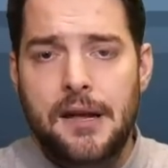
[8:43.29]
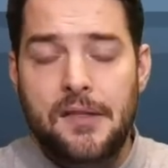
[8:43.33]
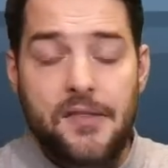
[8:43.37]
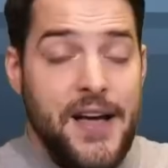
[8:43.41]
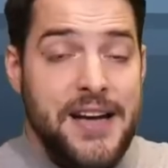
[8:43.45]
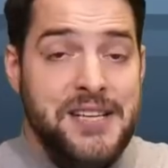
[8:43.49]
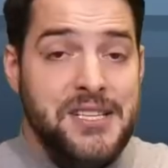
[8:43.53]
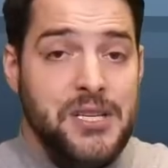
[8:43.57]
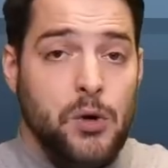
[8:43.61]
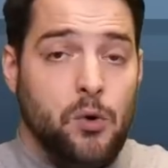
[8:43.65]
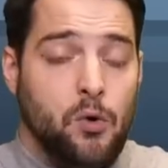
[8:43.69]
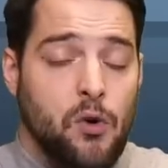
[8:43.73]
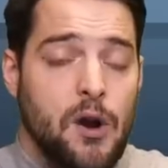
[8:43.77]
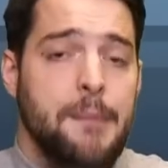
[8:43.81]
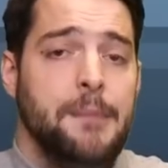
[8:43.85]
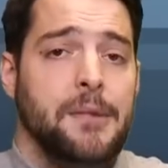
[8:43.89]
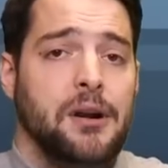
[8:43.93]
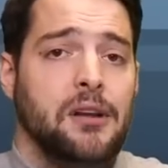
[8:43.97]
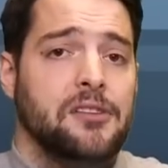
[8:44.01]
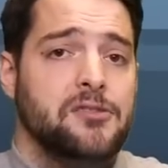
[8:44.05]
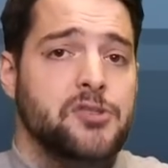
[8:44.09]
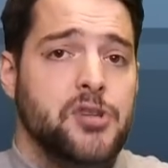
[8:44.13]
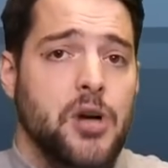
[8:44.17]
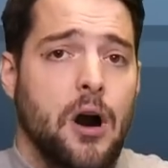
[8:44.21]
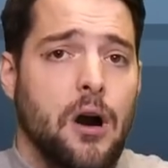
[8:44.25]
That's a
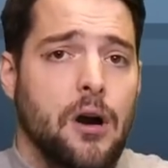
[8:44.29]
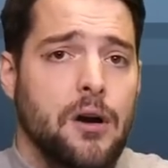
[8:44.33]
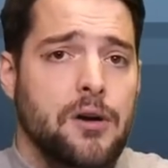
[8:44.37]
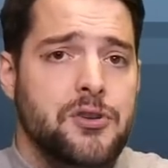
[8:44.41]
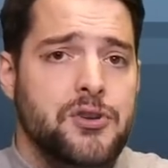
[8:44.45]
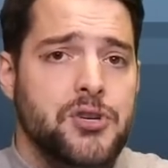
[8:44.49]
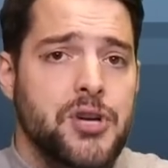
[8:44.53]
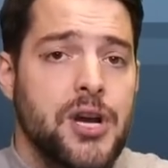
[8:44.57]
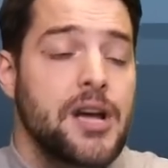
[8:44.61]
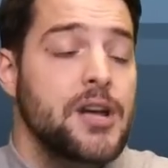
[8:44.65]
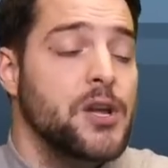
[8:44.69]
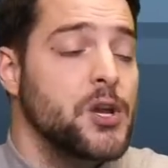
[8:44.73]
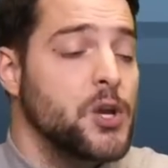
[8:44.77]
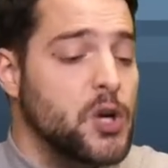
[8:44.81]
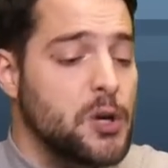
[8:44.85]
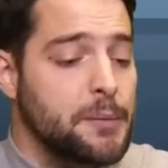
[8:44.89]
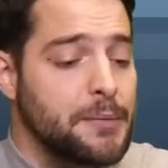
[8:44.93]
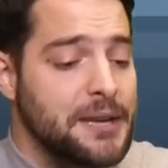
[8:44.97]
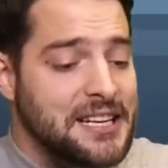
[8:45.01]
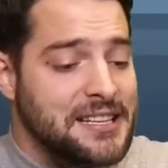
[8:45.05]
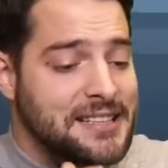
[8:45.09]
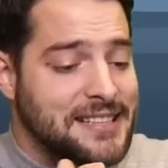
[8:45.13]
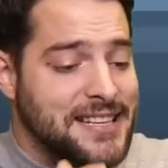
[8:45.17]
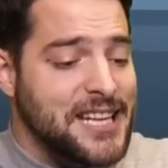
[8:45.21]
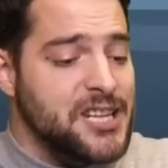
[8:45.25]
criminal charge. You can
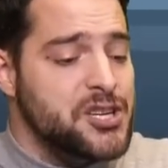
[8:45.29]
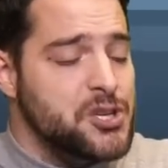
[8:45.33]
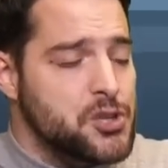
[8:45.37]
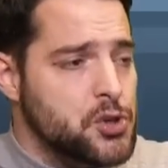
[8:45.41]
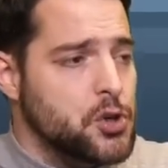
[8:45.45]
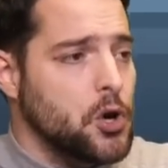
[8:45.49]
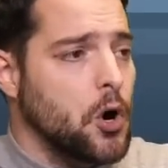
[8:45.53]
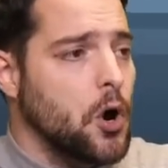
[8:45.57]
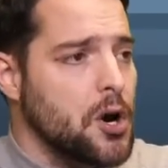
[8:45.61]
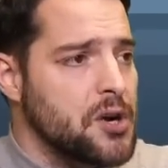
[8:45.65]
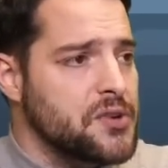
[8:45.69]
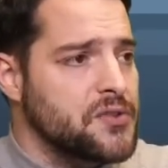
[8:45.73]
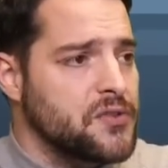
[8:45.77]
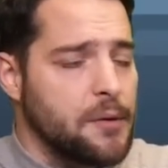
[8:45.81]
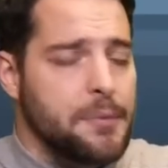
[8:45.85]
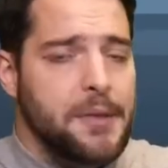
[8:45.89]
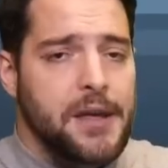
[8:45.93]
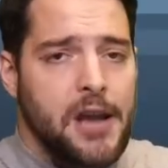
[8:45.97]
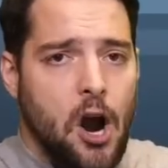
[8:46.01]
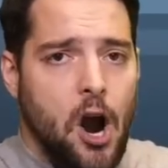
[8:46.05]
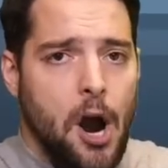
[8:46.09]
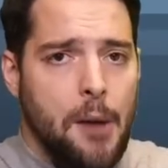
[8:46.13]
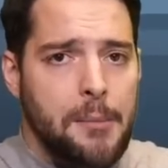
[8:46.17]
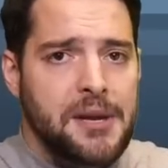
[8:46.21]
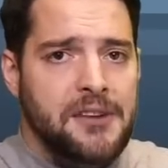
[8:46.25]
be discharged from
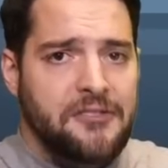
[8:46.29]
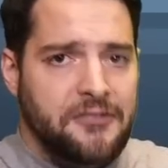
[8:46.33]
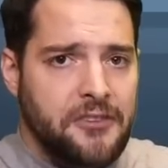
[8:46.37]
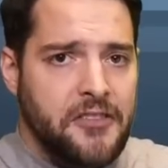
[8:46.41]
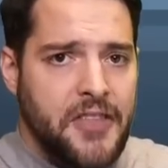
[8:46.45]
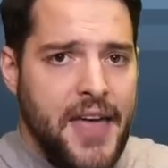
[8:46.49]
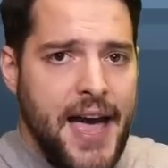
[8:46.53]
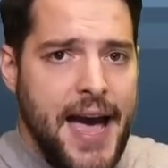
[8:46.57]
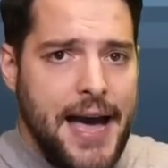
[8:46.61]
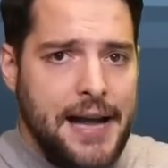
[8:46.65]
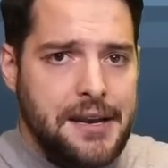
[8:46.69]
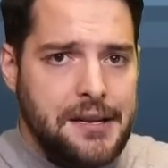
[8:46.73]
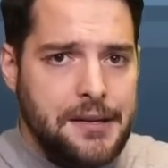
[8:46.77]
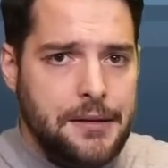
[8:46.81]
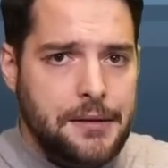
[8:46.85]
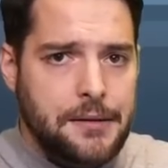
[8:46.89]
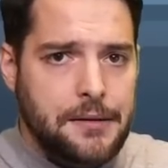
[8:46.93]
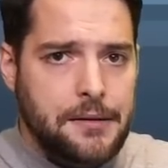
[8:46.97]
the Army for that.